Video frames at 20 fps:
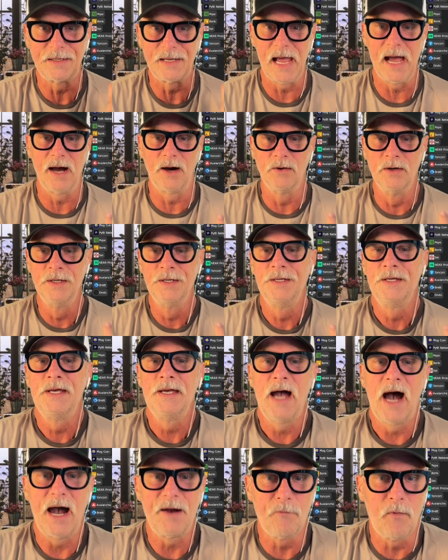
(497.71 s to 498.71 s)
Now,
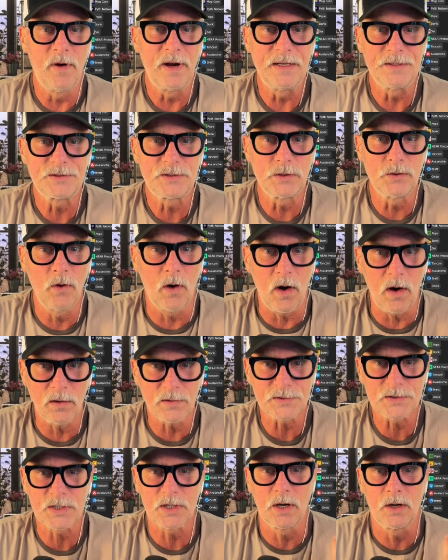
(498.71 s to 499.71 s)
I wanted to
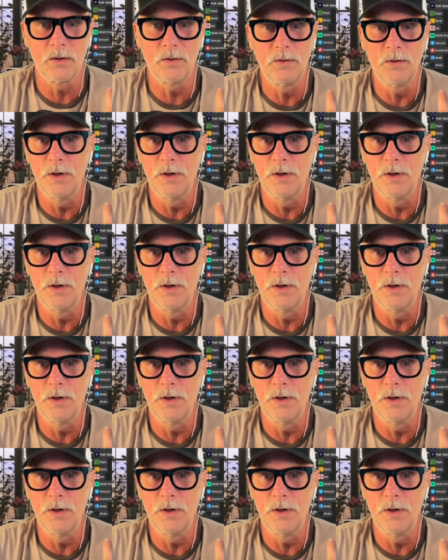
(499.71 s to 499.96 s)
also